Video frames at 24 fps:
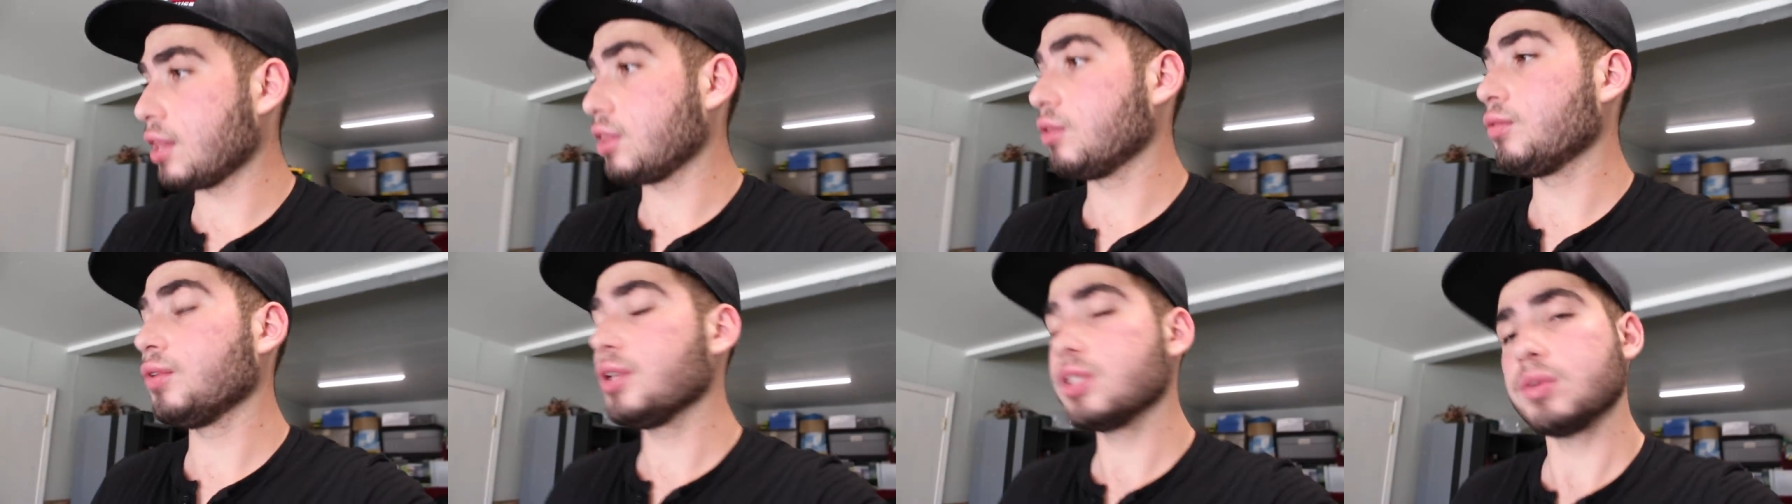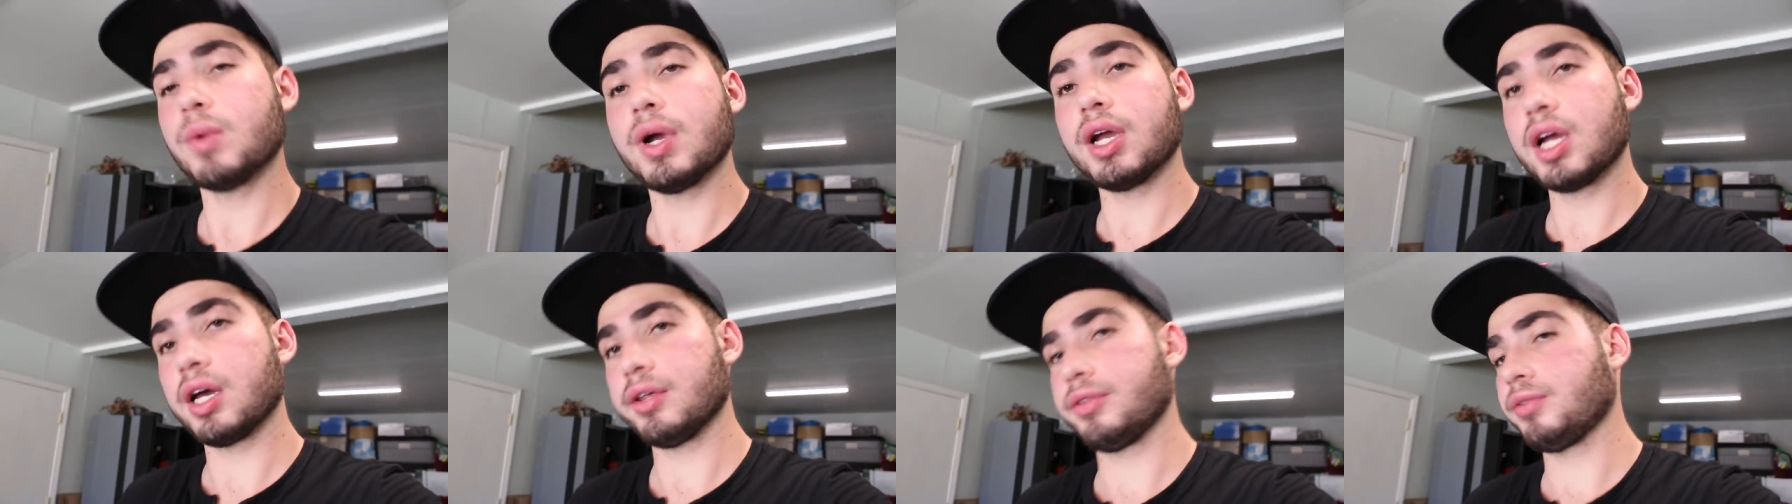the reason
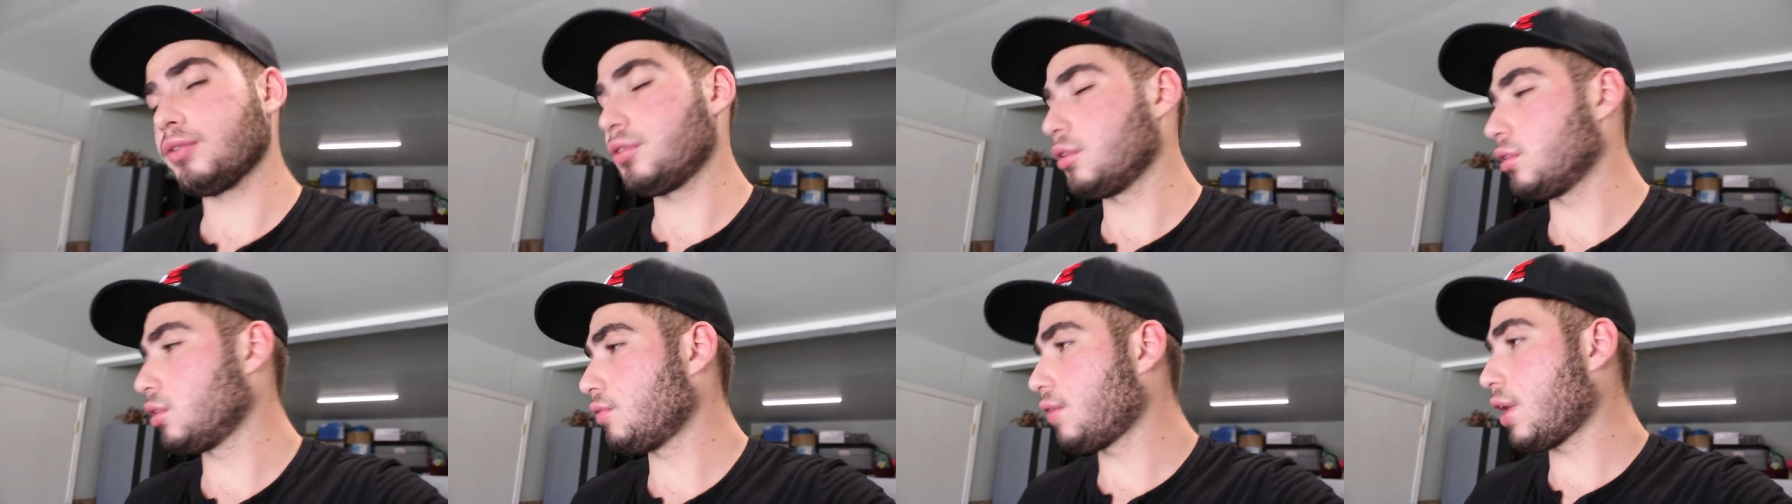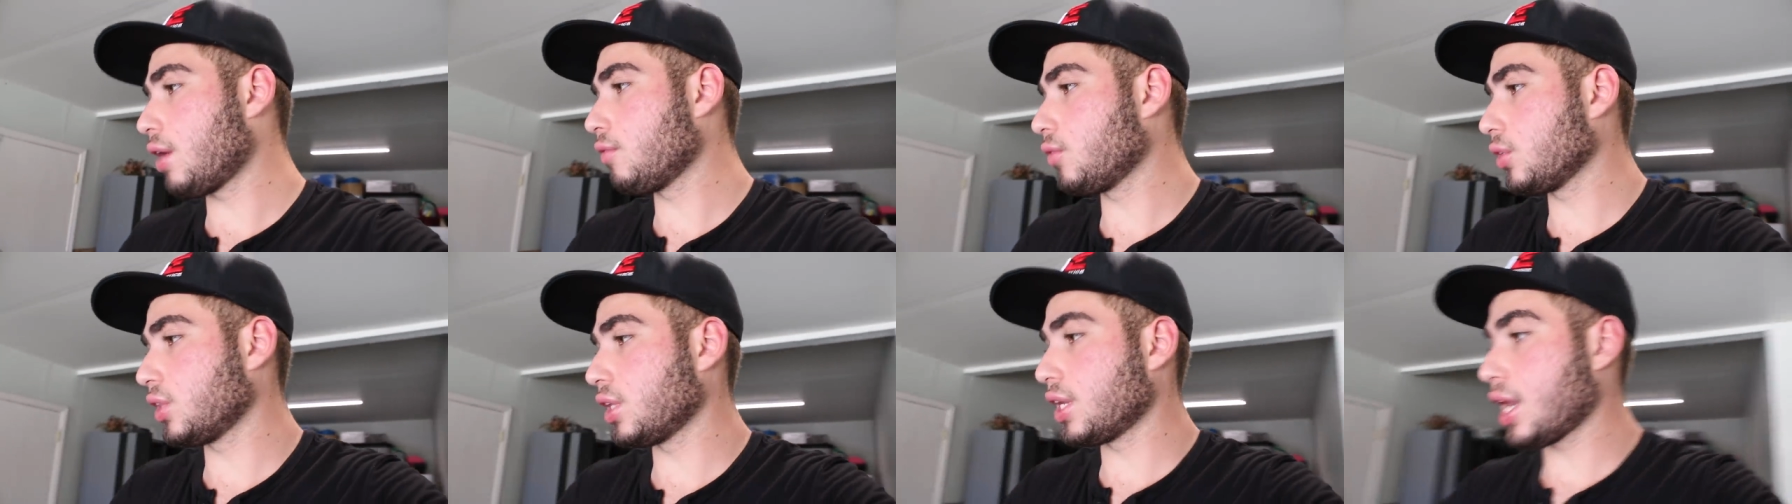why I got
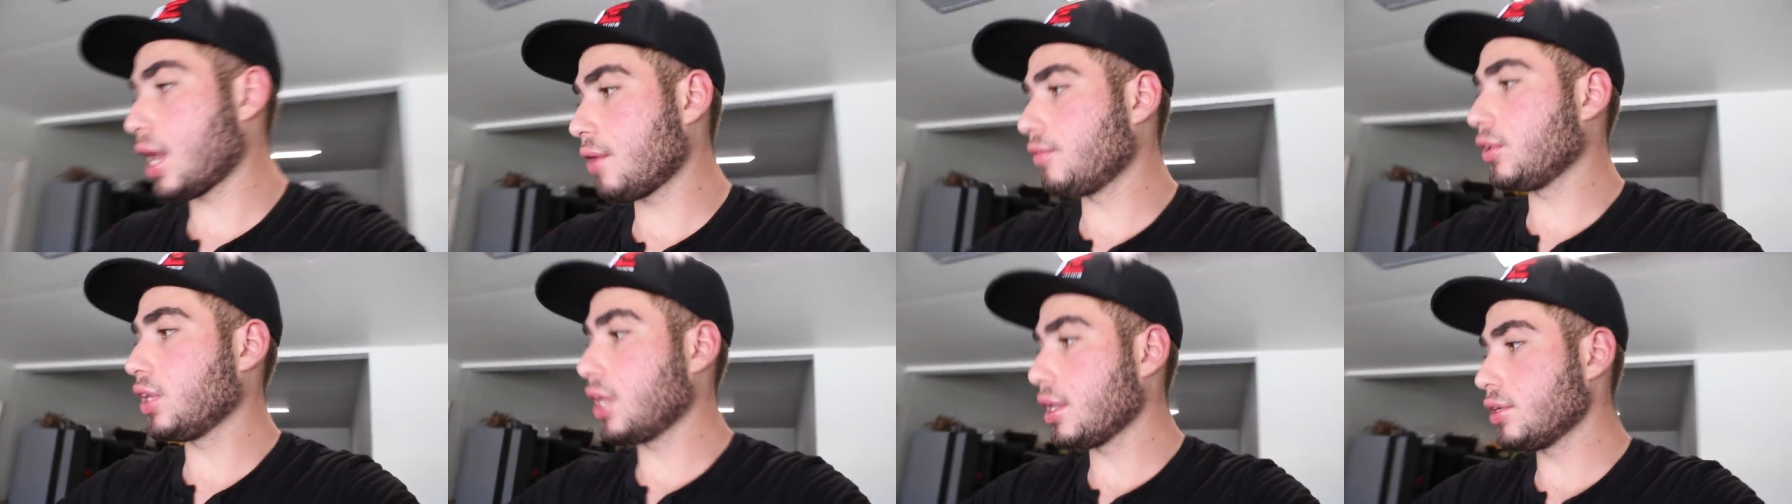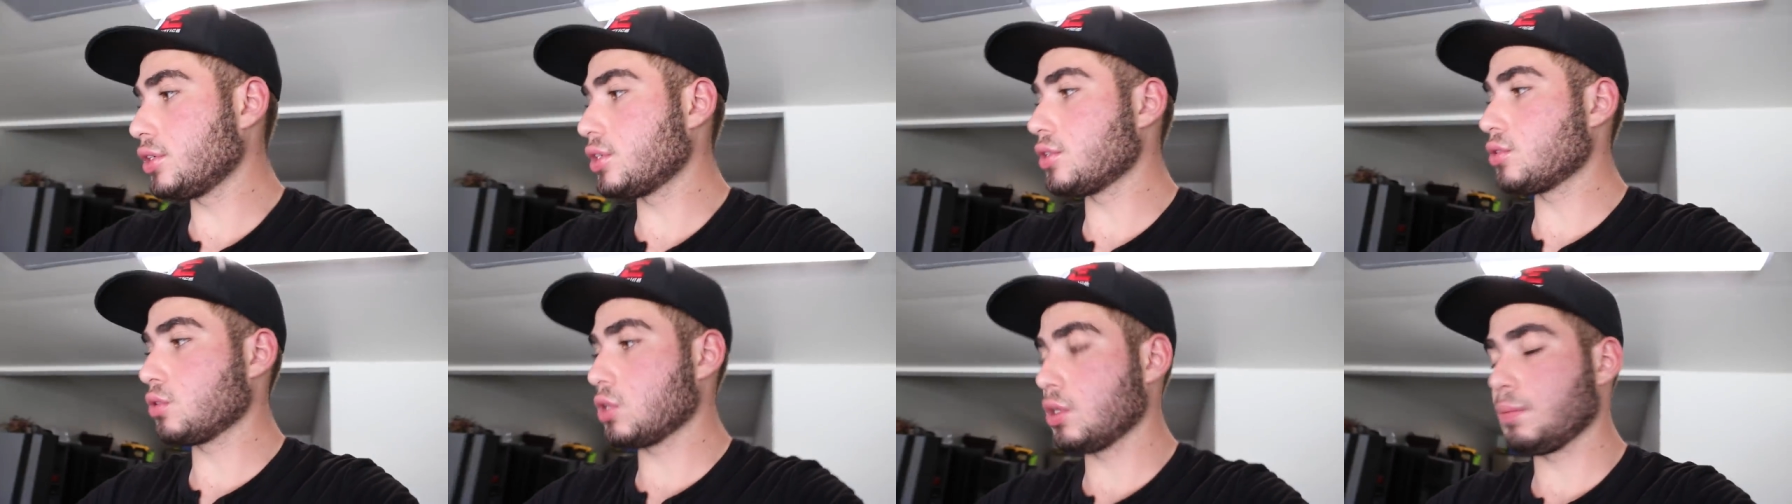335 with the
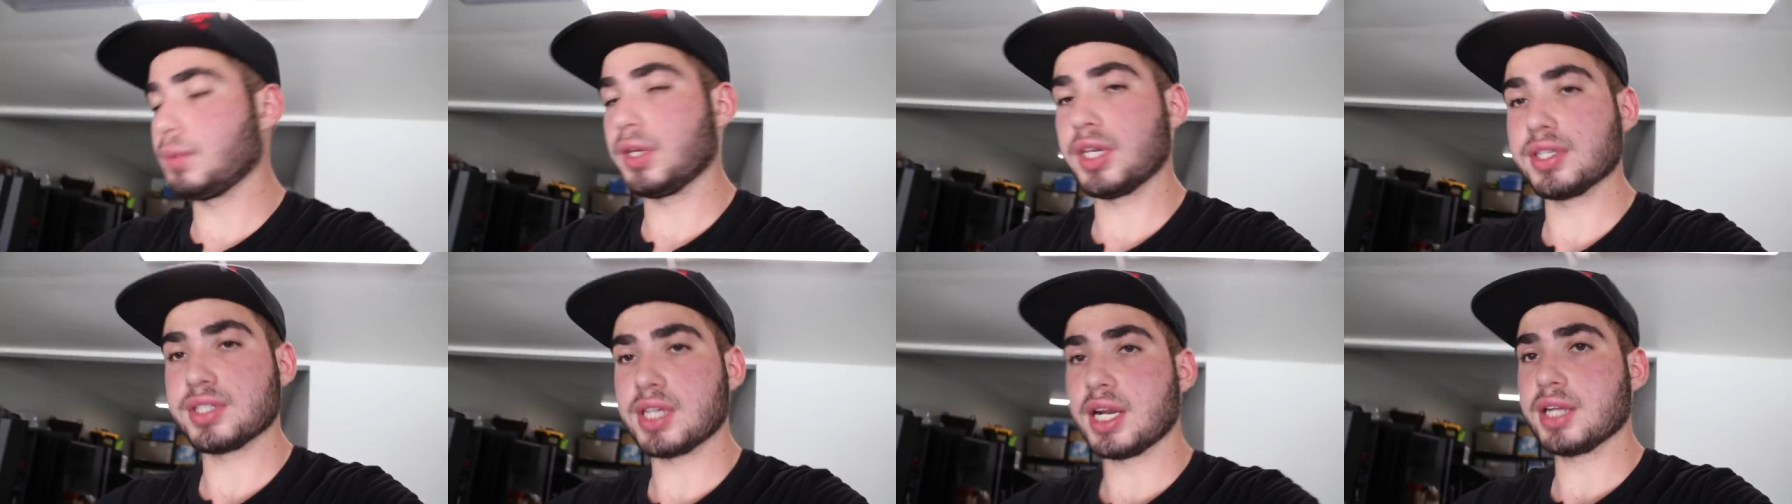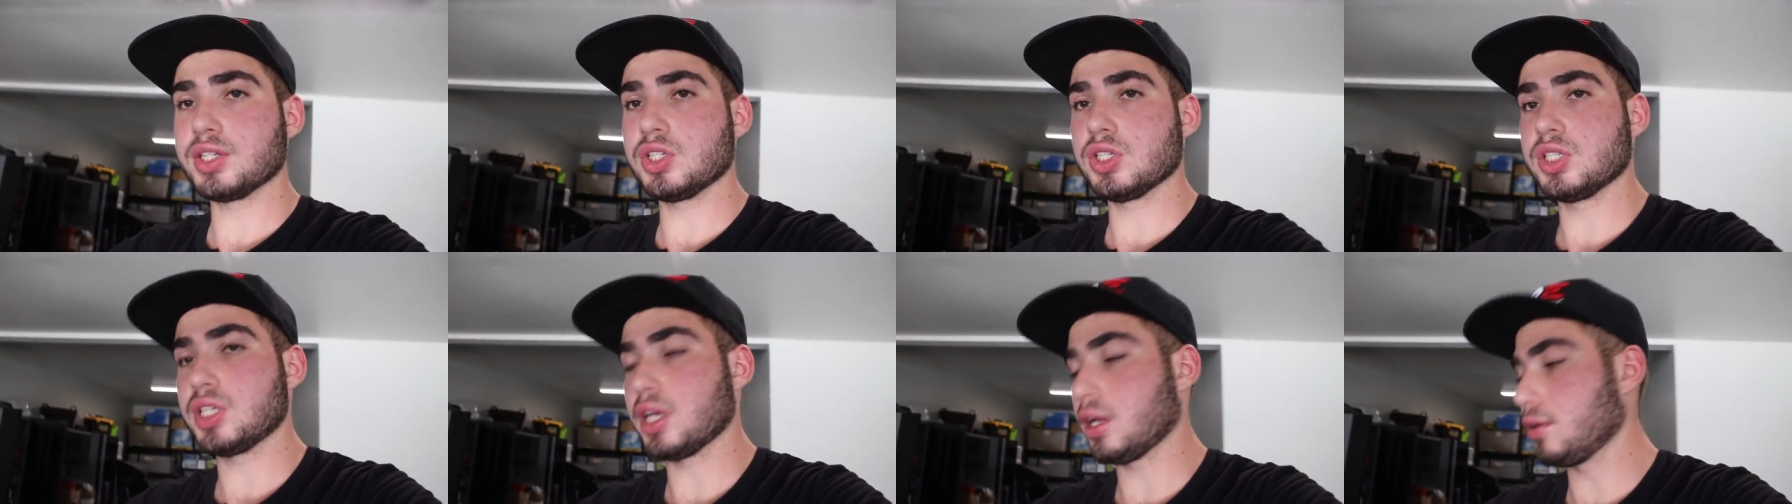navigation screen because it
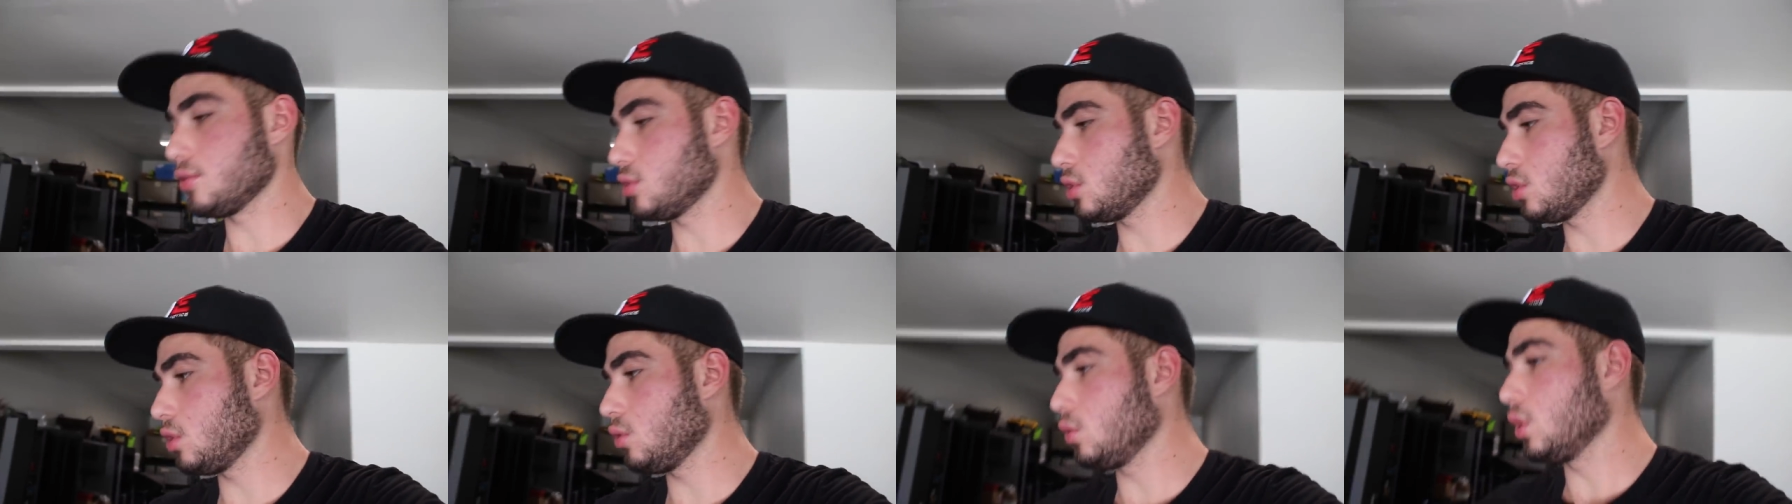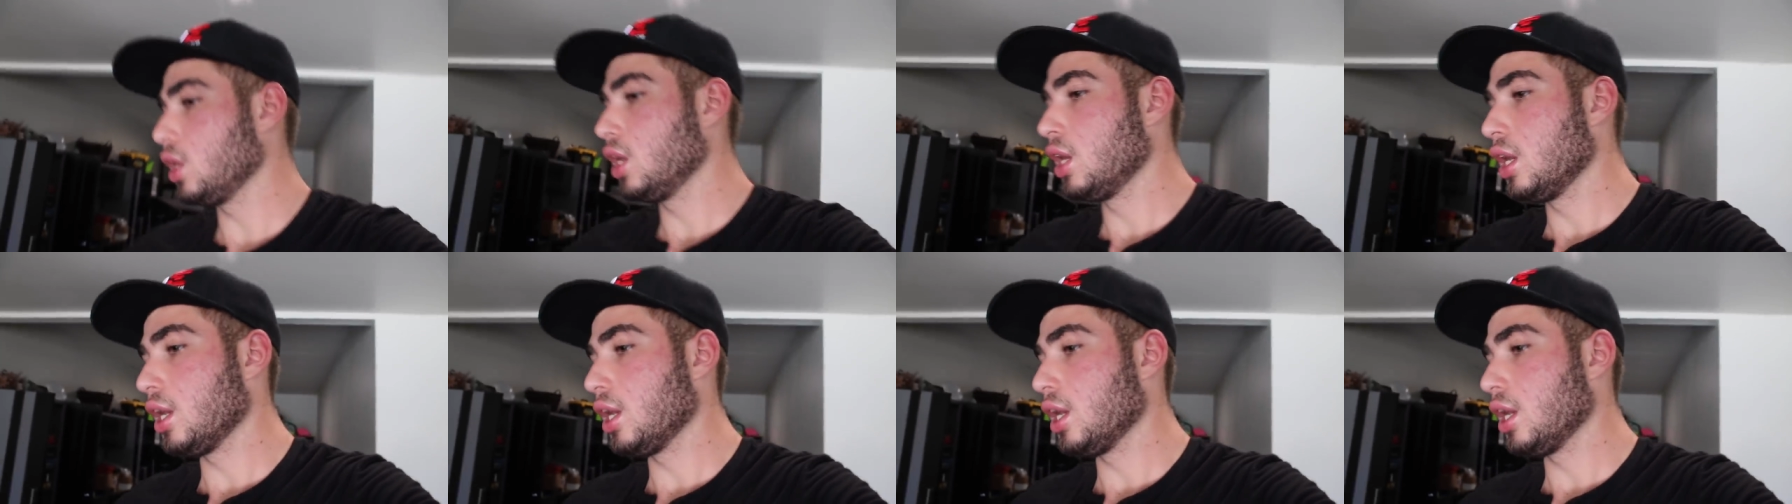actually tells you